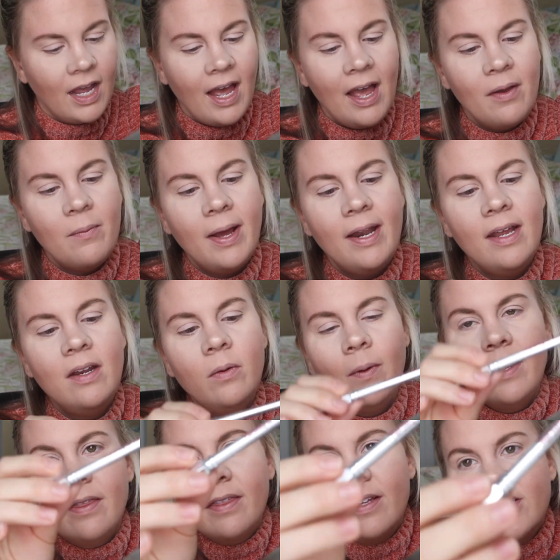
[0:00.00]
I went in
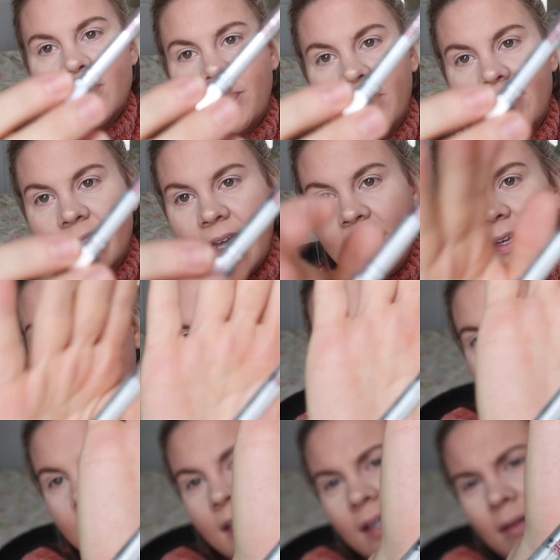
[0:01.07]
with this
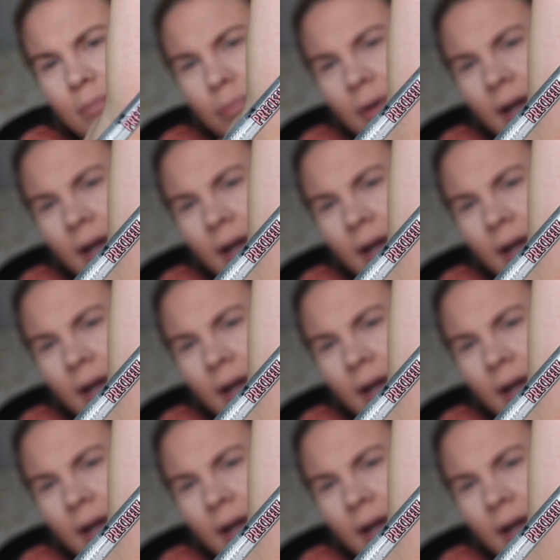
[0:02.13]
Precisely